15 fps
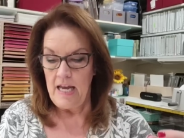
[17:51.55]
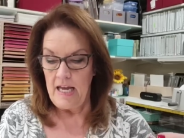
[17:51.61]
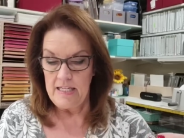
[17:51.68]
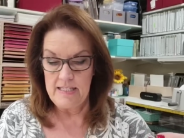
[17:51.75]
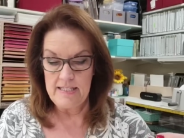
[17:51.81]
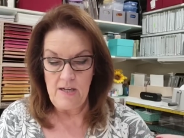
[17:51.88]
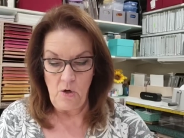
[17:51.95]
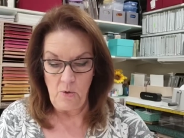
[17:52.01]

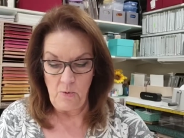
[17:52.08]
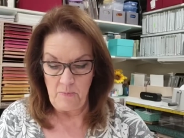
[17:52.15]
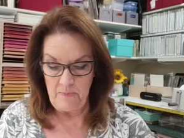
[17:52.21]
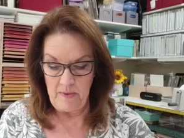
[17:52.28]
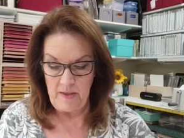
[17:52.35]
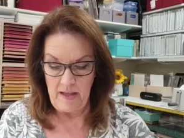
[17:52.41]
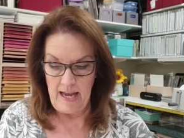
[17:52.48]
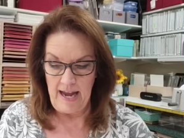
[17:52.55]
So
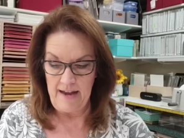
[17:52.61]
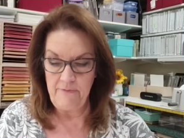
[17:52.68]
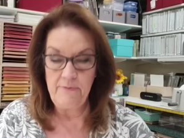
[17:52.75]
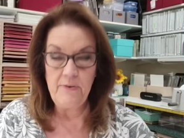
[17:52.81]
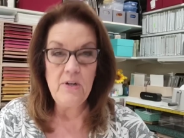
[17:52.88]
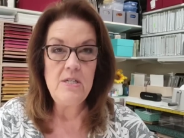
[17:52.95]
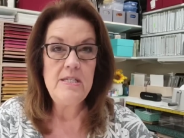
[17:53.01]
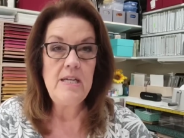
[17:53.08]
at
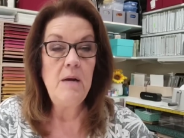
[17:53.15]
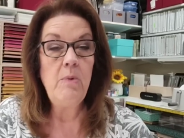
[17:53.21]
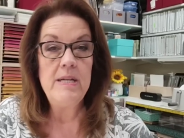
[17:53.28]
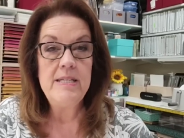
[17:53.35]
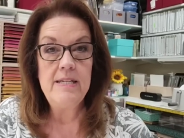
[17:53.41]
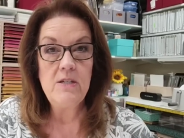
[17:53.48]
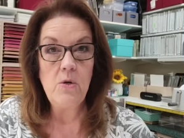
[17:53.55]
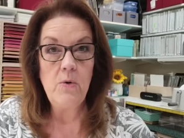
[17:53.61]
first I
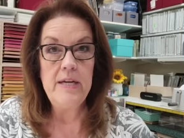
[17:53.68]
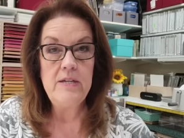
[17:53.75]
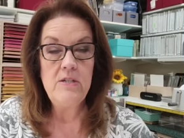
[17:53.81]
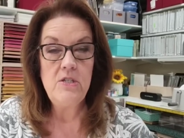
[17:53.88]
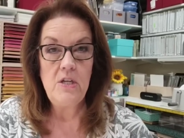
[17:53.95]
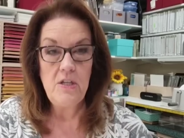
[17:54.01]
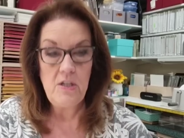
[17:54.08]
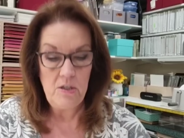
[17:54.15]
wasn't going
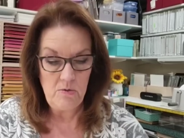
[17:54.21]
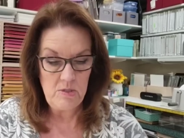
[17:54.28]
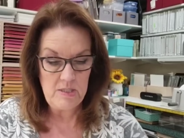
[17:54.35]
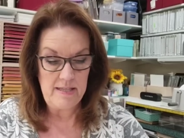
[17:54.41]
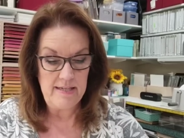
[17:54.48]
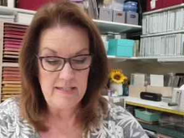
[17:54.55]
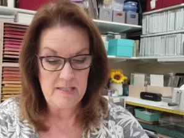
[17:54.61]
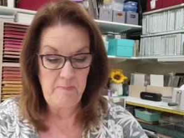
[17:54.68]
to use
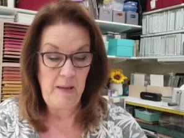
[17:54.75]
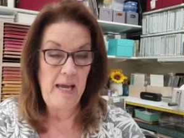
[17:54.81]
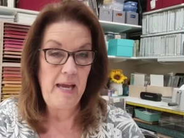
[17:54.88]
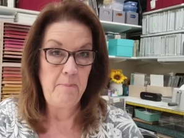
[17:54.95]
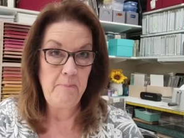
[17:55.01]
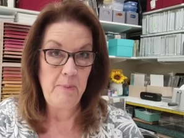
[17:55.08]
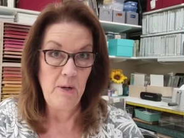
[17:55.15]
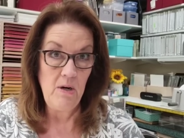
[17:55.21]
this
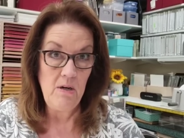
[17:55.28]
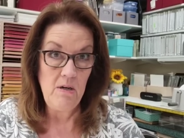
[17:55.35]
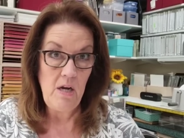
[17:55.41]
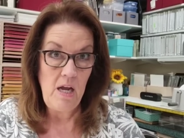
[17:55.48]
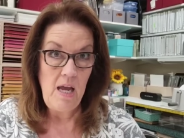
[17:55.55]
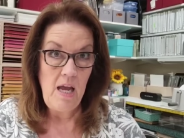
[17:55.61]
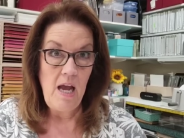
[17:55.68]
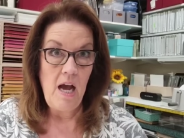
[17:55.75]
paper.
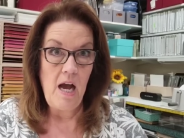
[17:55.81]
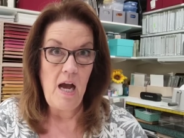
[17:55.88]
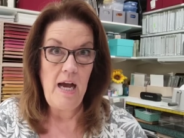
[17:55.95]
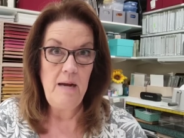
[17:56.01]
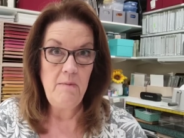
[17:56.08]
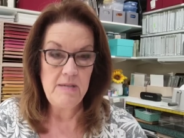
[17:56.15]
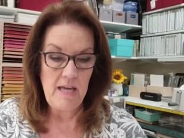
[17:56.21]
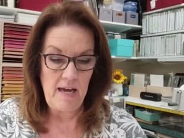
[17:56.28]

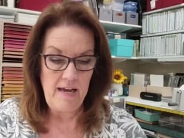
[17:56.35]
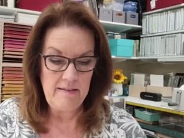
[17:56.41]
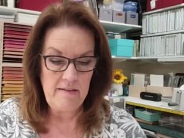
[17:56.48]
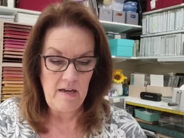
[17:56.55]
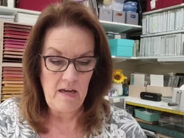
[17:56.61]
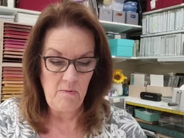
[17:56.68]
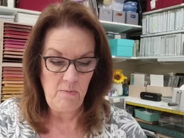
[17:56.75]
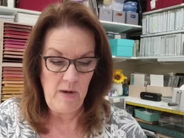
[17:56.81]
I would I
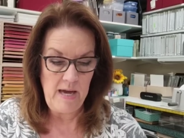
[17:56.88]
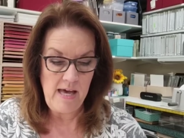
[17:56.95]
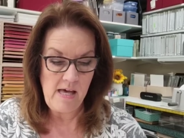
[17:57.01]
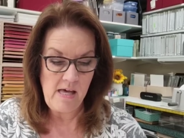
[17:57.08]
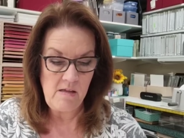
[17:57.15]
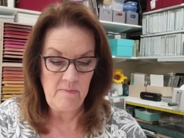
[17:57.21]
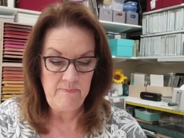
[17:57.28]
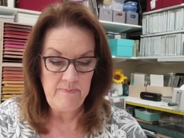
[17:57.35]
thought,
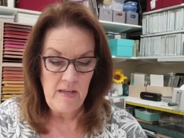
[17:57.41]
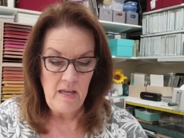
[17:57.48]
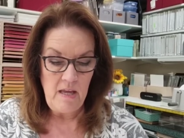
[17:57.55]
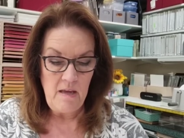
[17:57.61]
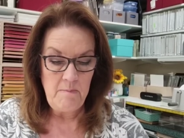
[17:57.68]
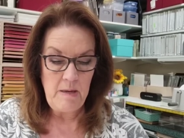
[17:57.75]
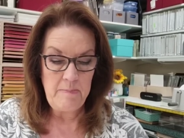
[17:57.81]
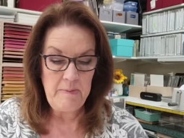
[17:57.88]
well,
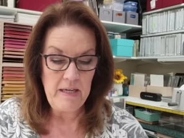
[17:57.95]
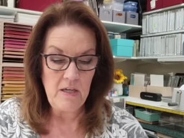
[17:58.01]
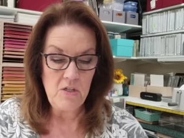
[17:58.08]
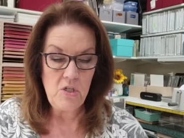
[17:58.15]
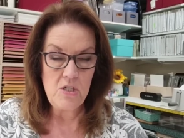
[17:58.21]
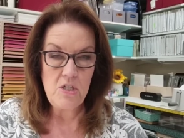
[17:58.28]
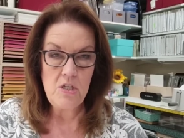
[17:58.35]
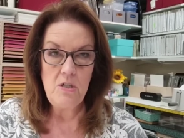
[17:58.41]
maybe I'll
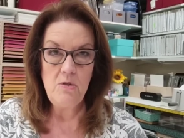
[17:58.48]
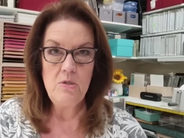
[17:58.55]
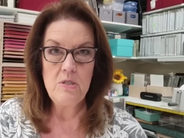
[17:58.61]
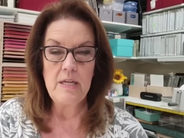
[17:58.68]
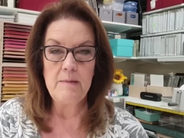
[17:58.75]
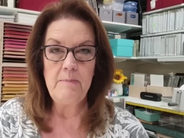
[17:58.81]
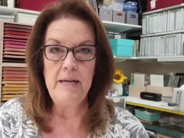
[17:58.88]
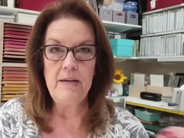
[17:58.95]
just use
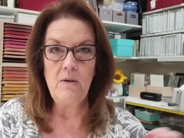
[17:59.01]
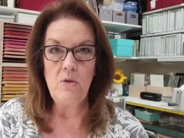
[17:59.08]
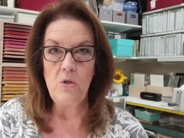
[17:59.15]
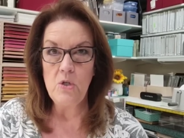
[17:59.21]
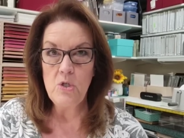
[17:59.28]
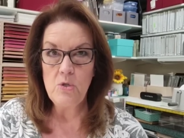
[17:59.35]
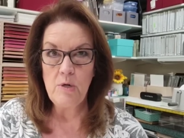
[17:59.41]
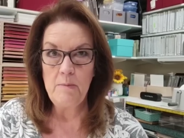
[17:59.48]
like my
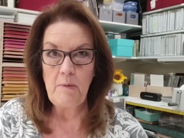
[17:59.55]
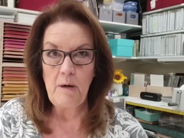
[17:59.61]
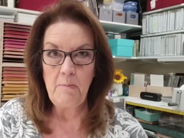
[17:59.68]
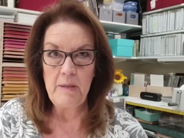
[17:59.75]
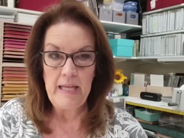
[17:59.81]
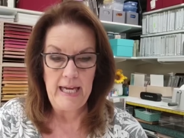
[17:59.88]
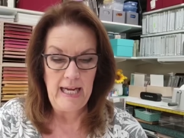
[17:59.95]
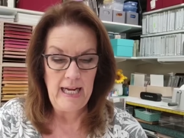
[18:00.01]
old trimmer
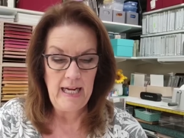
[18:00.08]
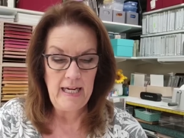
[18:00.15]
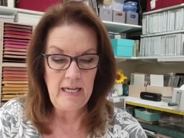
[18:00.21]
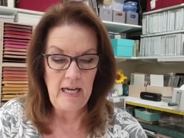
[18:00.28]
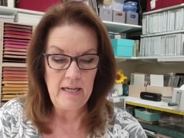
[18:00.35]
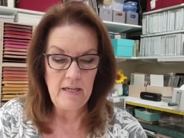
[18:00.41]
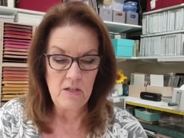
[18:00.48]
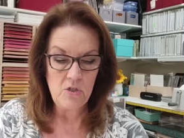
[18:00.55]

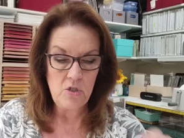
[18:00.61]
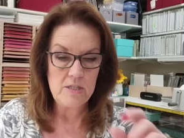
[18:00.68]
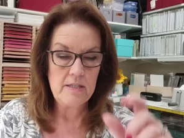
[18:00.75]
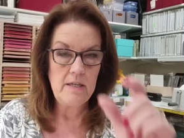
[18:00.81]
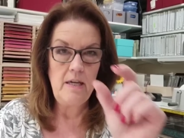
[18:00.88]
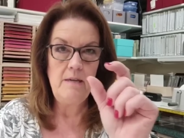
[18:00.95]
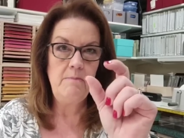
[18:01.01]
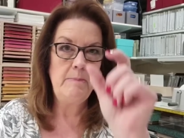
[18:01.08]
blade and I'll just
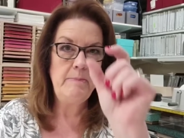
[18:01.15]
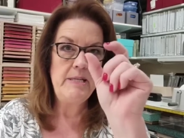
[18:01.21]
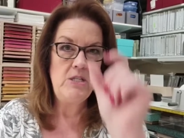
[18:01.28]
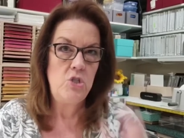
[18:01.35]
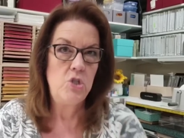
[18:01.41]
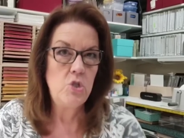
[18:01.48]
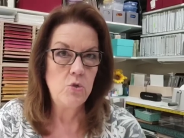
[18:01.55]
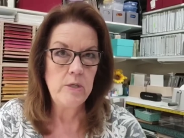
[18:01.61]
cut maybe
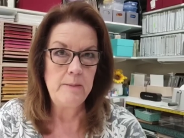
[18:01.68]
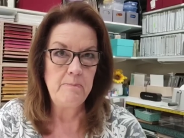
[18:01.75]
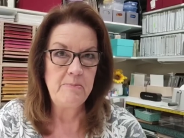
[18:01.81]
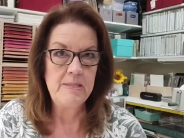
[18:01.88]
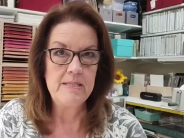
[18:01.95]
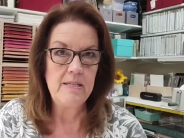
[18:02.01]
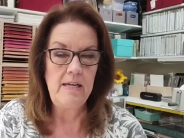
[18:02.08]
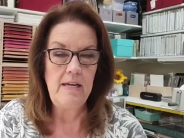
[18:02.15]

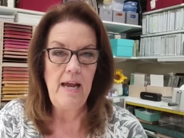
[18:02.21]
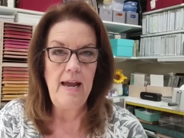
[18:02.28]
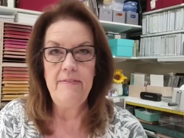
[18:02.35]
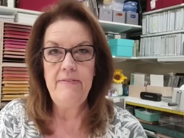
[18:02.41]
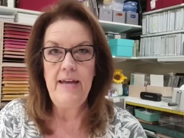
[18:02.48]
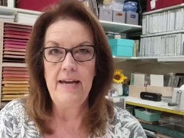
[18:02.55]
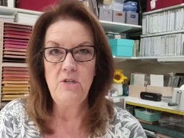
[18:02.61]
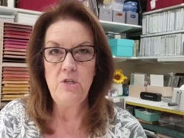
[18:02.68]
strips and
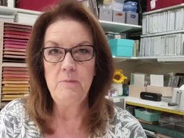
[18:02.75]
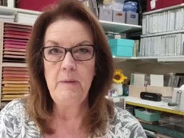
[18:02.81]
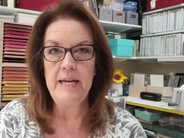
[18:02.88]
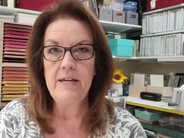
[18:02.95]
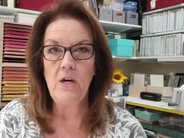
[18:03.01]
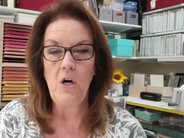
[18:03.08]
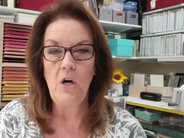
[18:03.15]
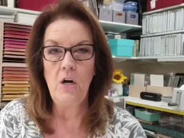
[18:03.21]
add that to my
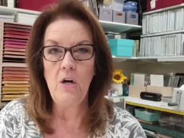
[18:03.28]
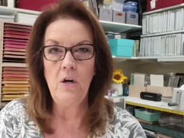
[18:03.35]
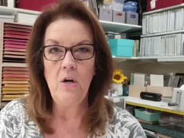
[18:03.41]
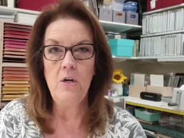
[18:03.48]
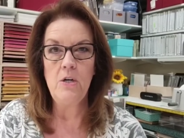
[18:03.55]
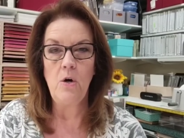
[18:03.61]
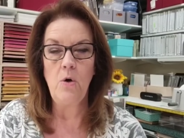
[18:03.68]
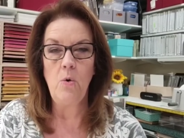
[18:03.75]

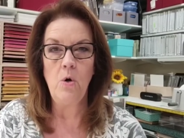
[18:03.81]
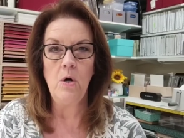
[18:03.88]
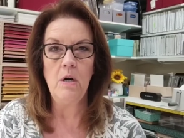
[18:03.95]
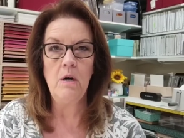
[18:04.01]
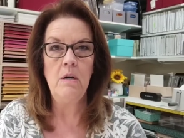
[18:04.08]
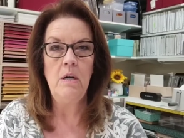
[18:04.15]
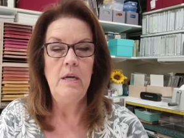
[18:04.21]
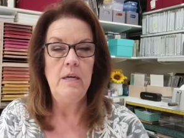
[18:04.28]
card or